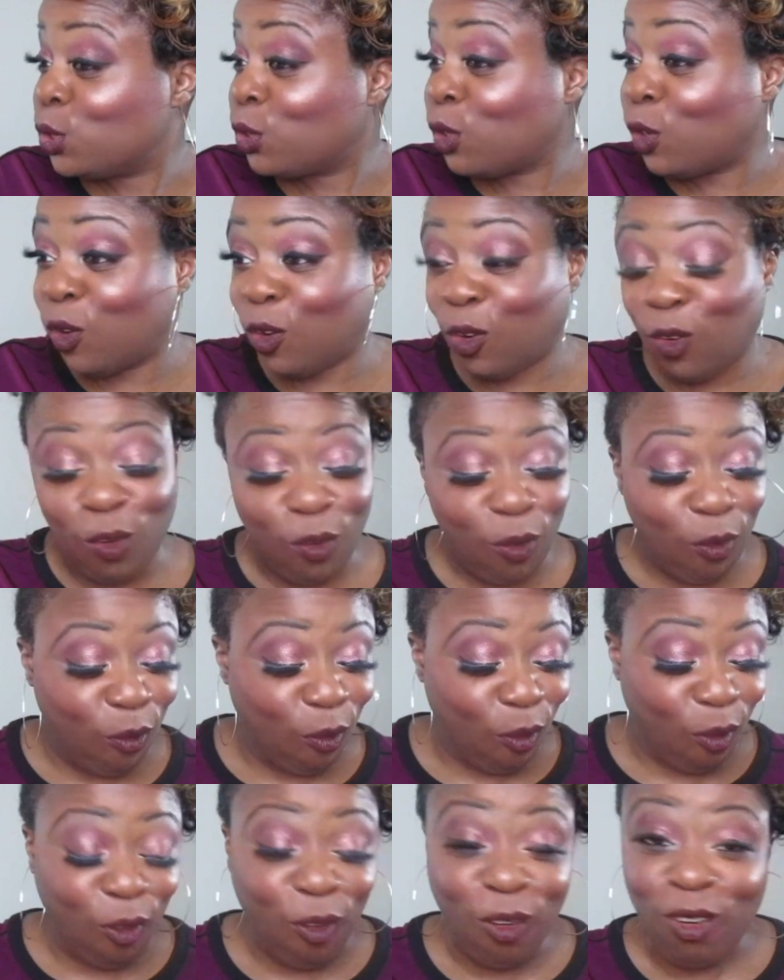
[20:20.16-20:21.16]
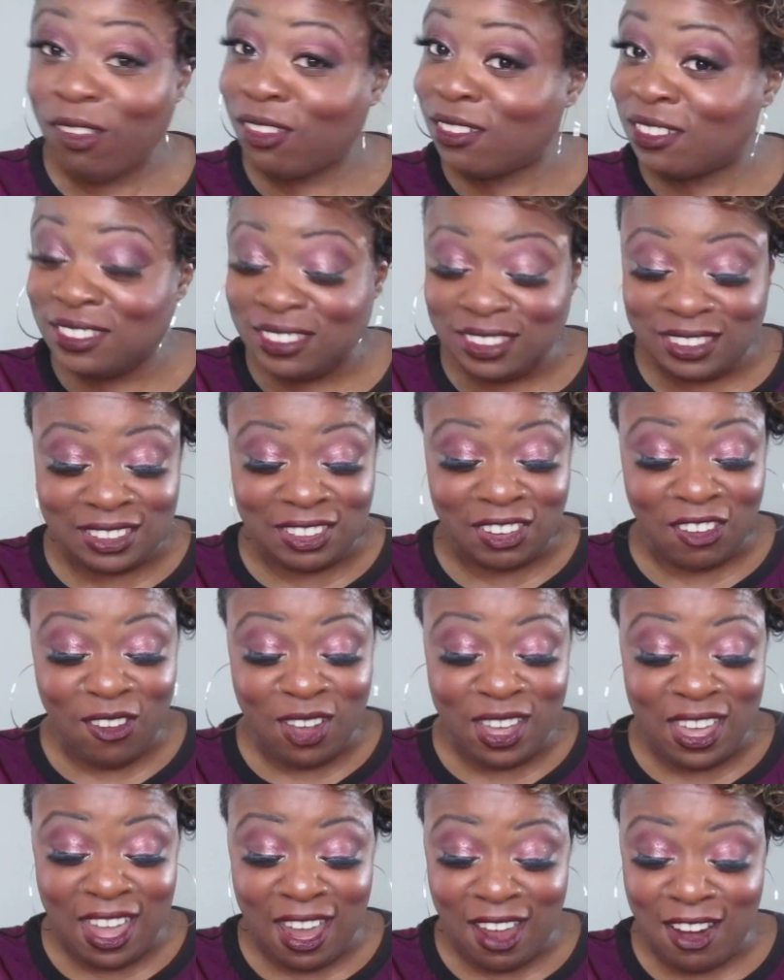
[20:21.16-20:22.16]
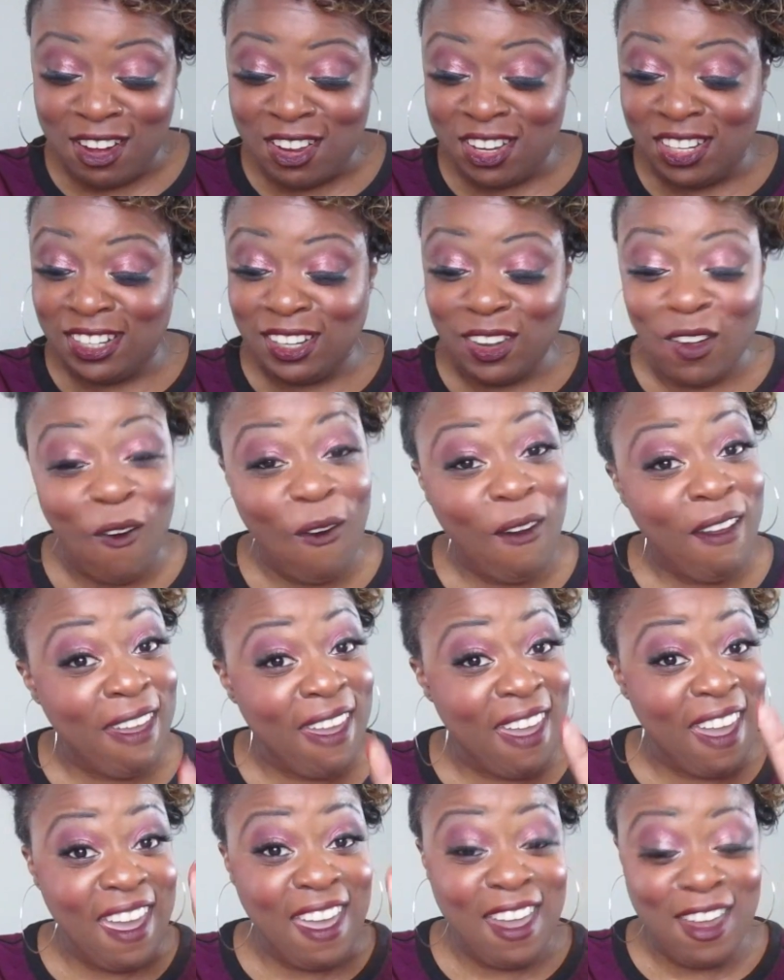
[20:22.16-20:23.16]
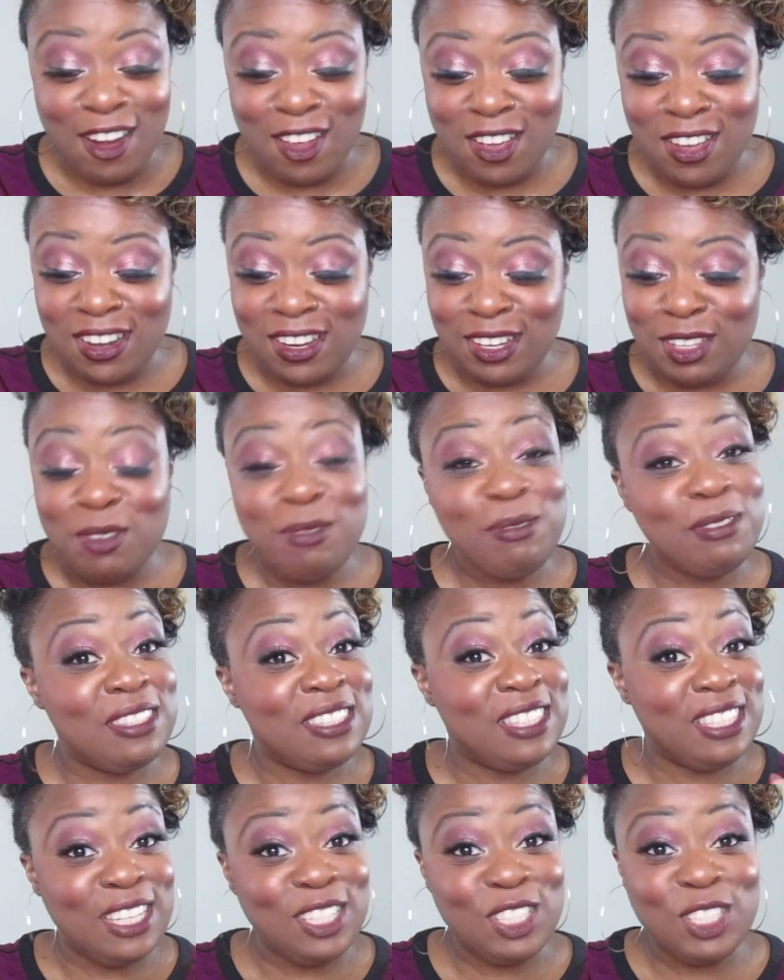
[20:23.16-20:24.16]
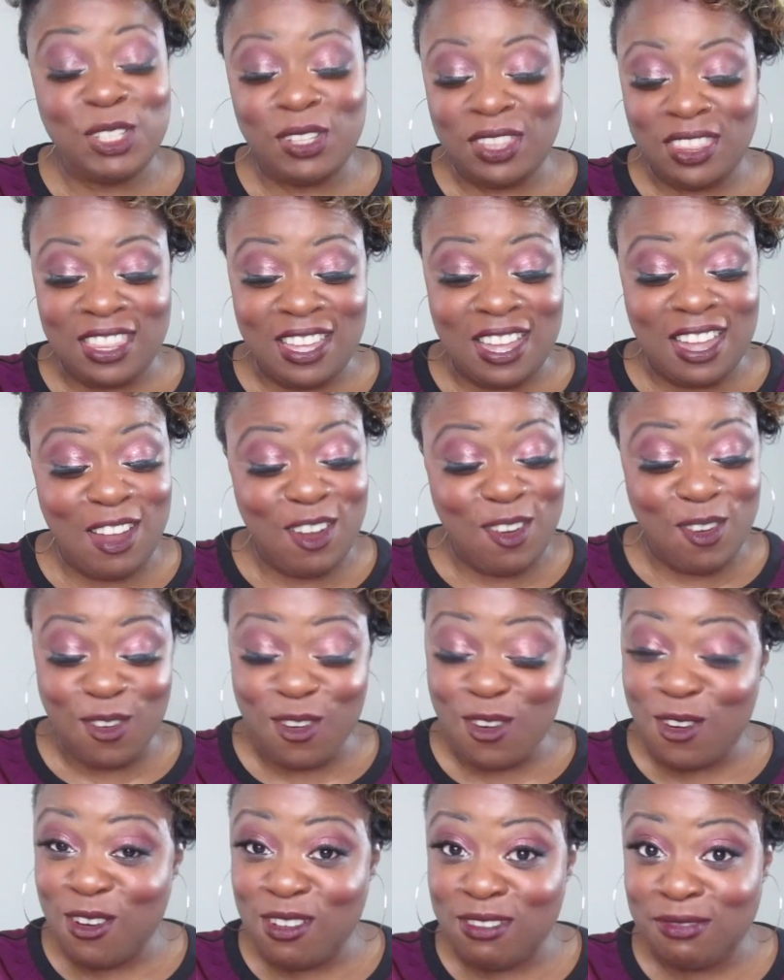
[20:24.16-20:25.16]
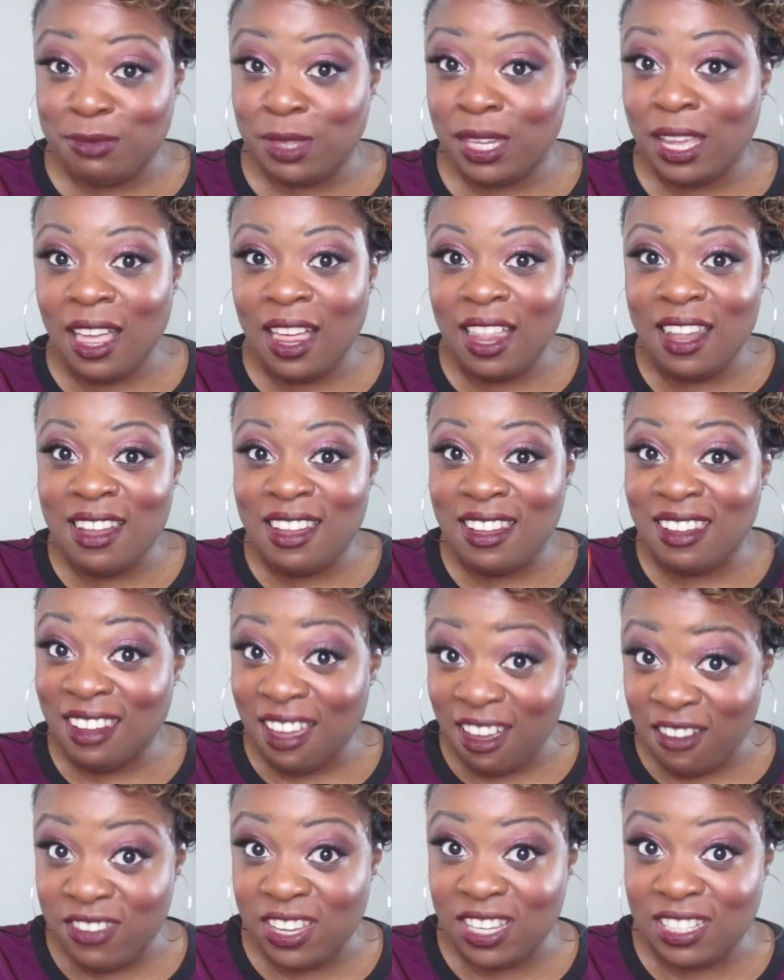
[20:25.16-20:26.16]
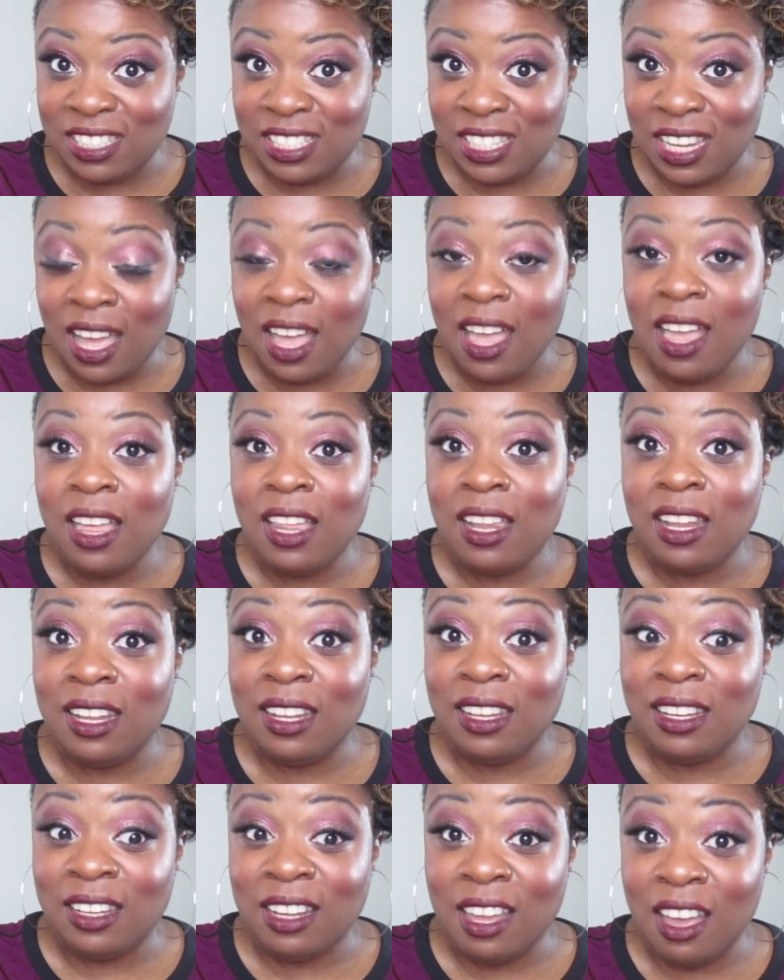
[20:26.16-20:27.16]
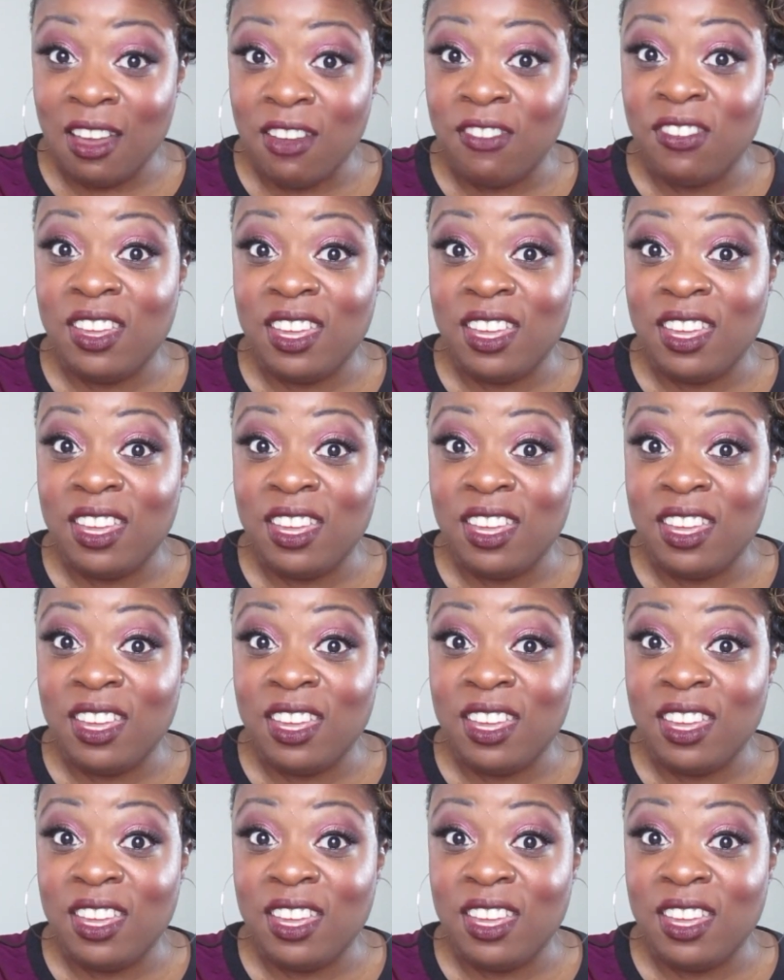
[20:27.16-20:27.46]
Girl, go ahead, Huda. Go ahead, Huda. You did your thing, girl. Love it. Love